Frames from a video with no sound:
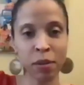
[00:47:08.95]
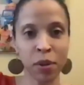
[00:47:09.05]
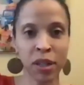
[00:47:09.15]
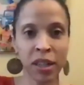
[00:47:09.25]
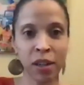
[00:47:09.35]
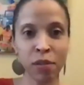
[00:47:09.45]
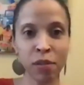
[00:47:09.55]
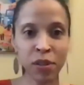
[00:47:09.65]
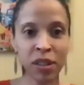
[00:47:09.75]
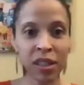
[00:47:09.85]
burden of
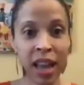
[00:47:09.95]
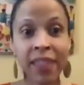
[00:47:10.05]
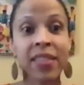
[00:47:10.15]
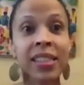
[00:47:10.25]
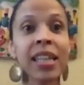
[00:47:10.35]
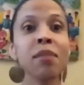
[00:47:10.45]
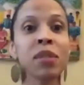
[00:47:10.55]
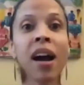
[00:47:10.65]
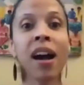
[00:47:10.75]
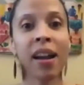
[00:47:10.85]
at the same
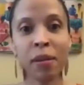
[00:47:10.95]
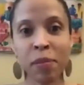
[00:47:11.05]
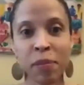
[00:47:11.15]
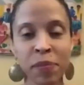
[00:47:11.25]
time.